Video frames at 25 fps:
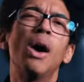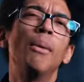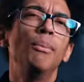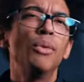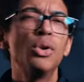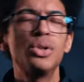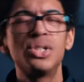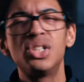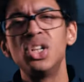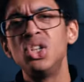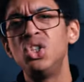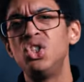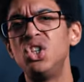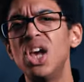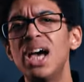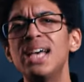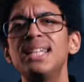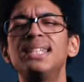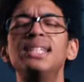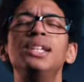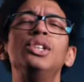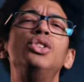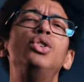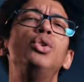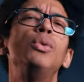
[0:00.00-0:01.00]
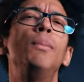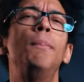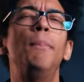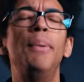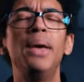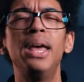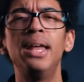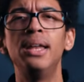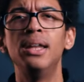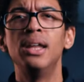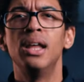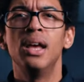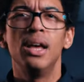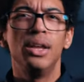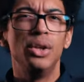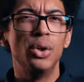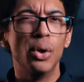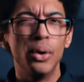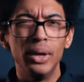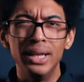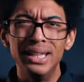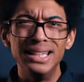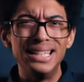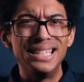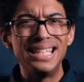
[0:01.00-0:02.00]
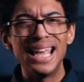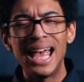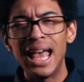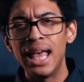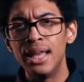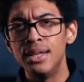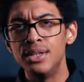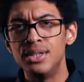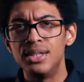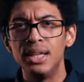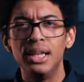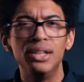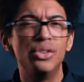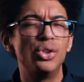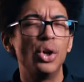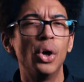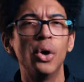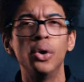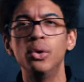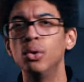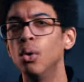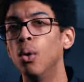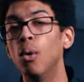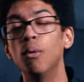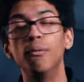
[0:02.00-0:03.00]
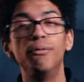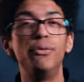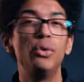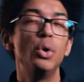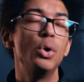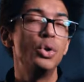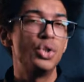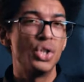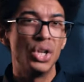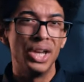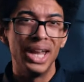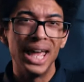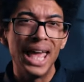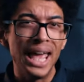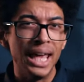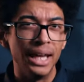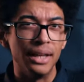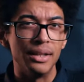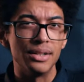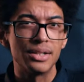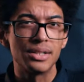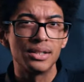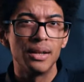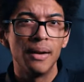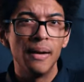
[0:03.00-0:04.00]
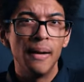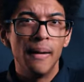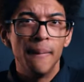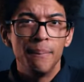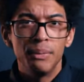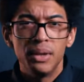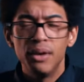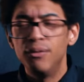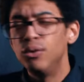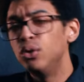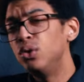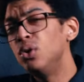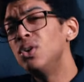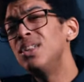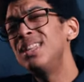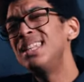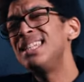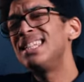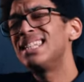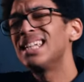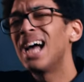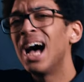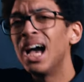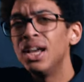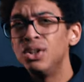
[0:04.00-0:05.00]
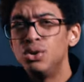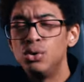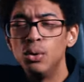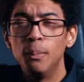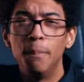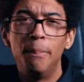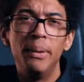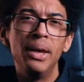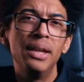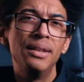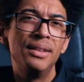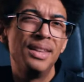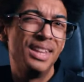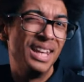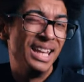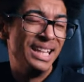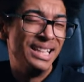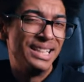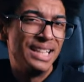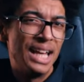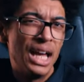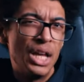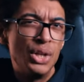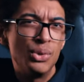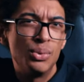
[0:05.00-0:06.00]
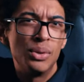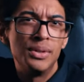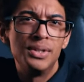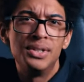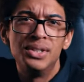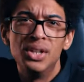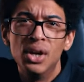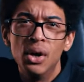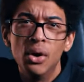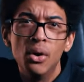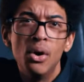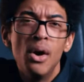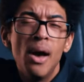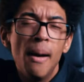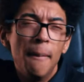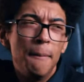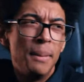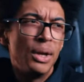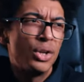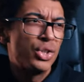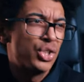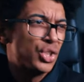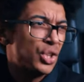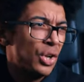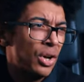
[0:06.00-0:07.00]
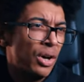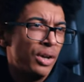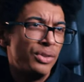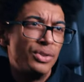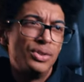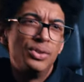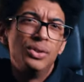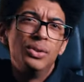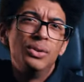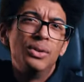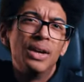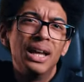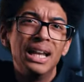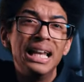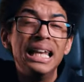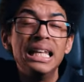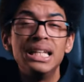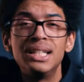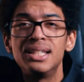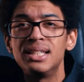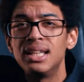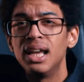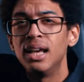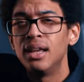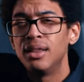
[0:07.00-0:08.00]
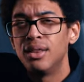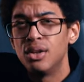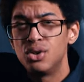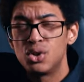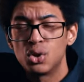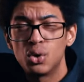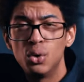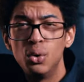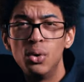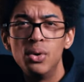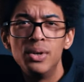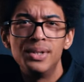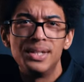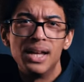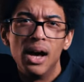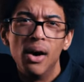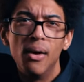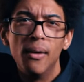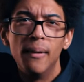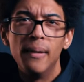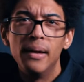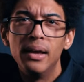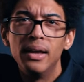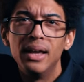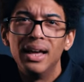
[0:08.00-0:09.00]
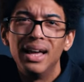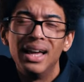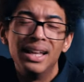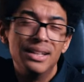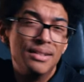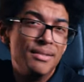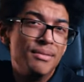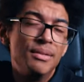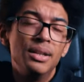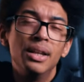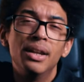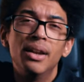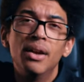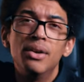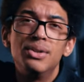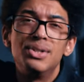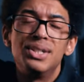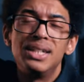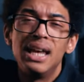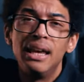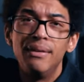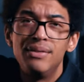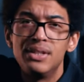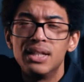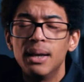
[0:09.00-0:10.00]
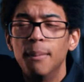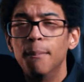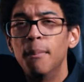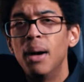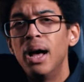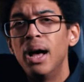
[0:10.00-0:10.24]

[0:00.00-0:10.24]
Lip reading: Now, I'm not suggesting to bin your Intenze, Eternal or Fusion inks. If you do decide to bin the Intenze ones though, make sure to at least take the screws out and, you know, save some